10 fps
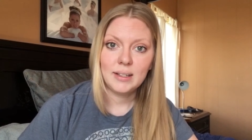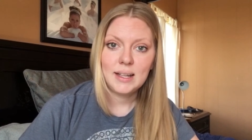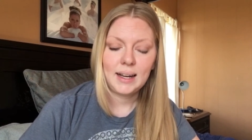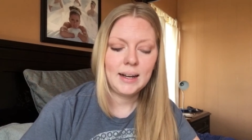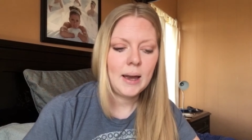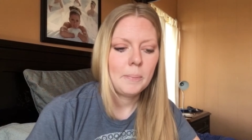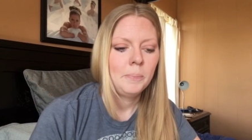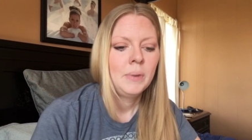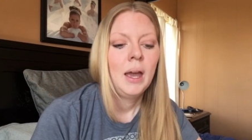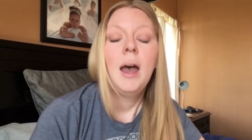to take a nap.
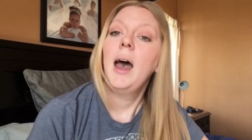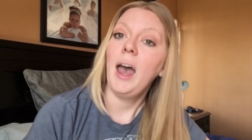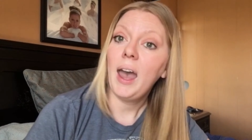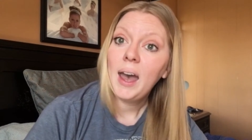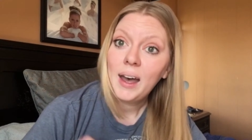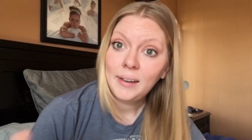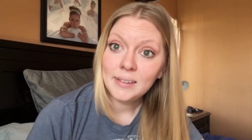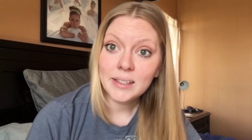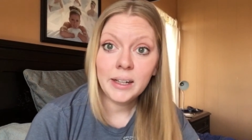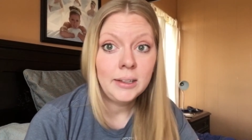
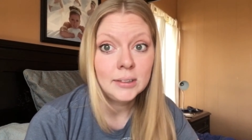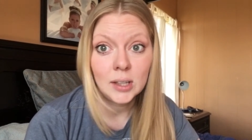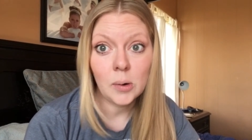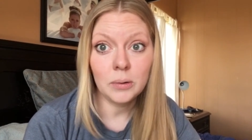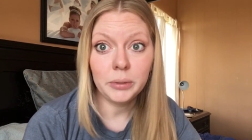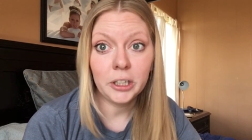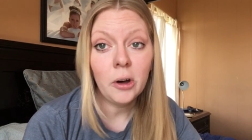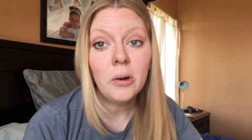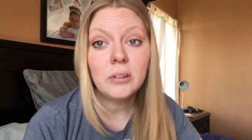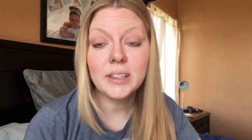And lo and
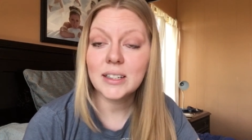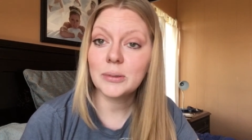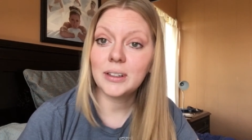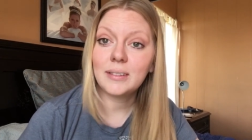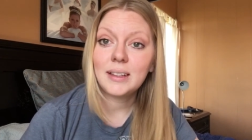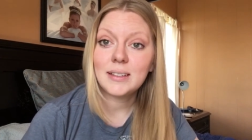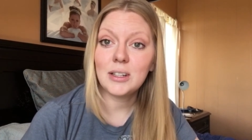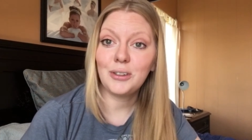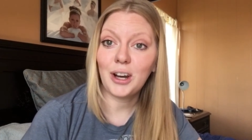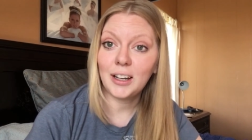behold, that's one of the things
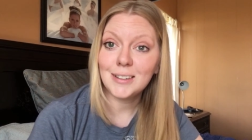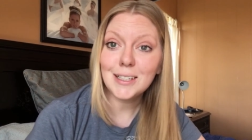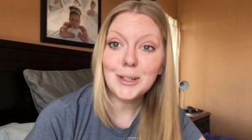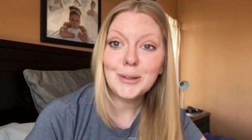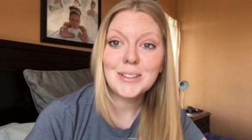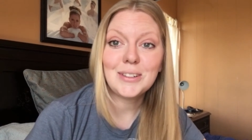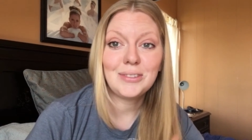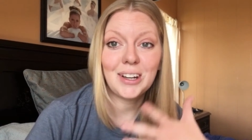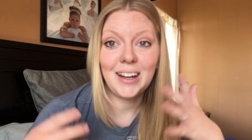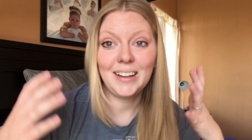you've got to do, is
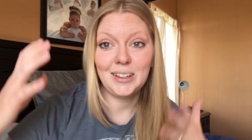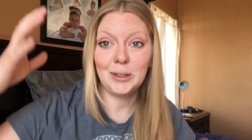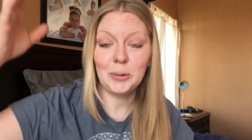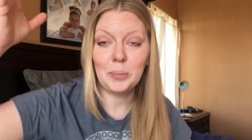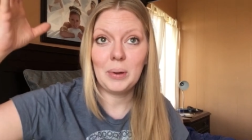you've got to, you know,